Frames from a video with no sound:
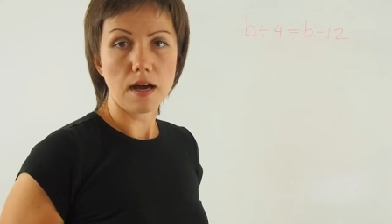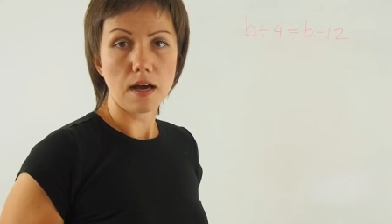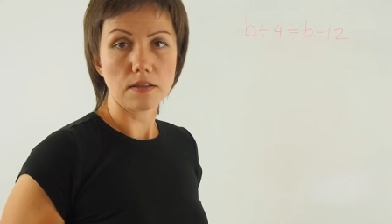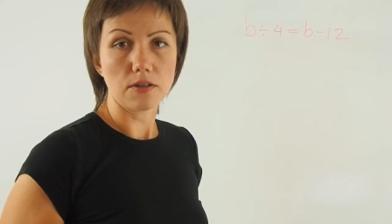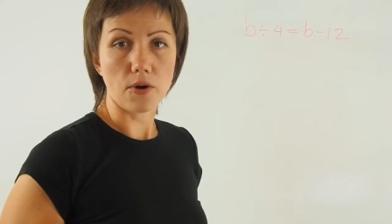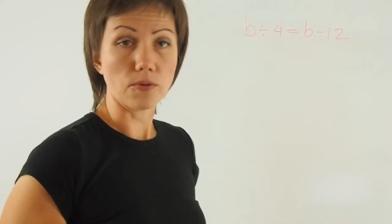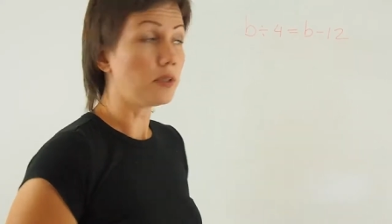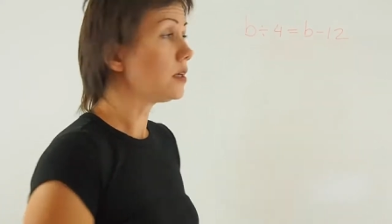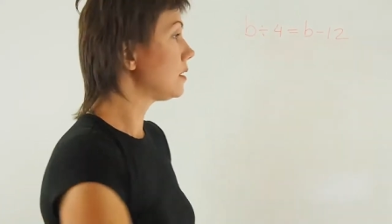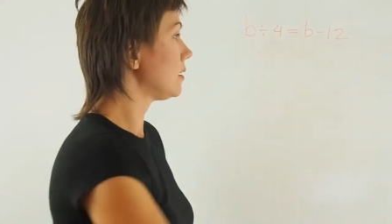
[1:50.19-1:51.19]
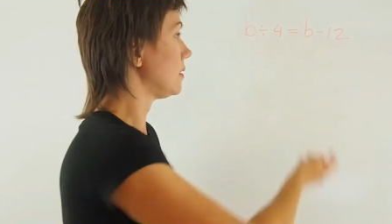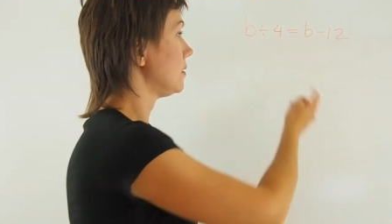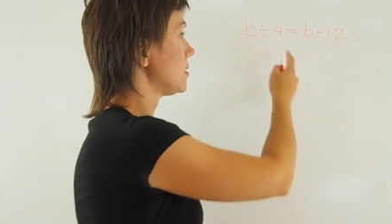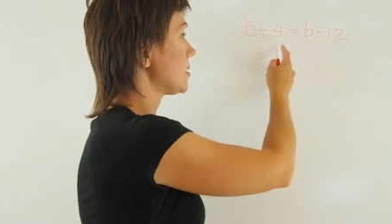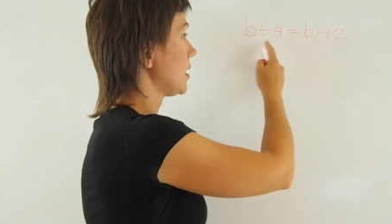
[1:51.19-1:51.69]
an unknown,
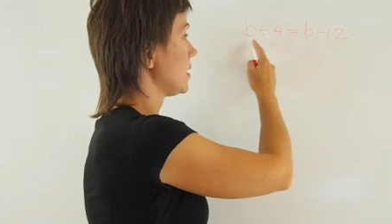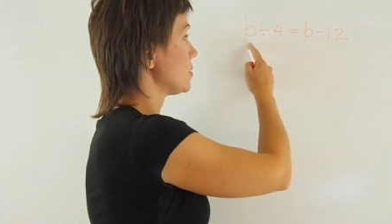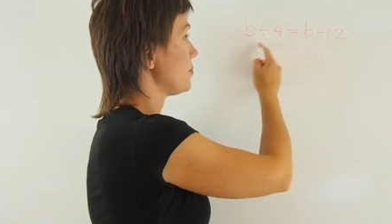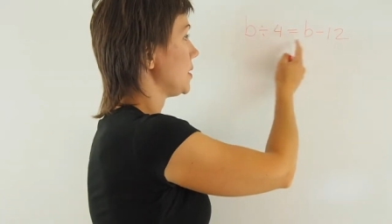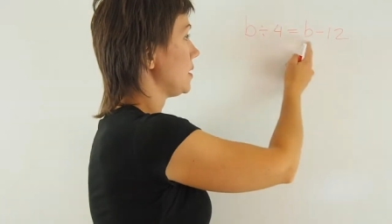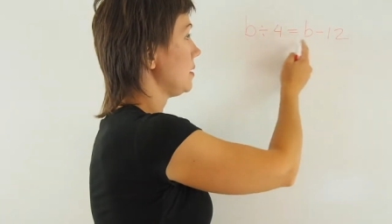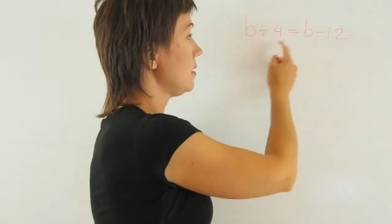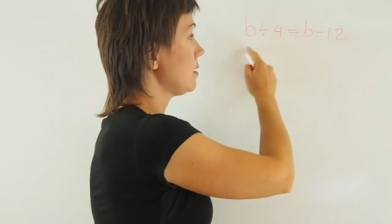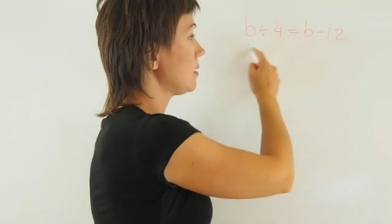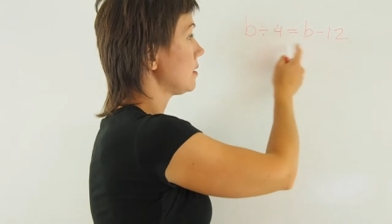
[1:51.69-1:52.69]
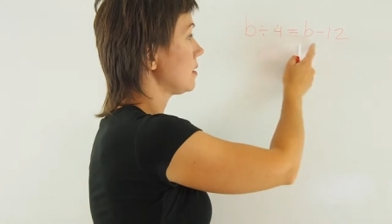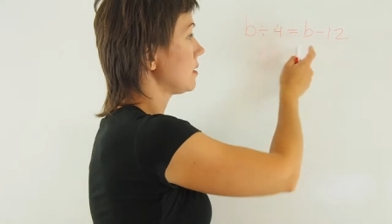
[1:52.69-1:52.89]
in this case b,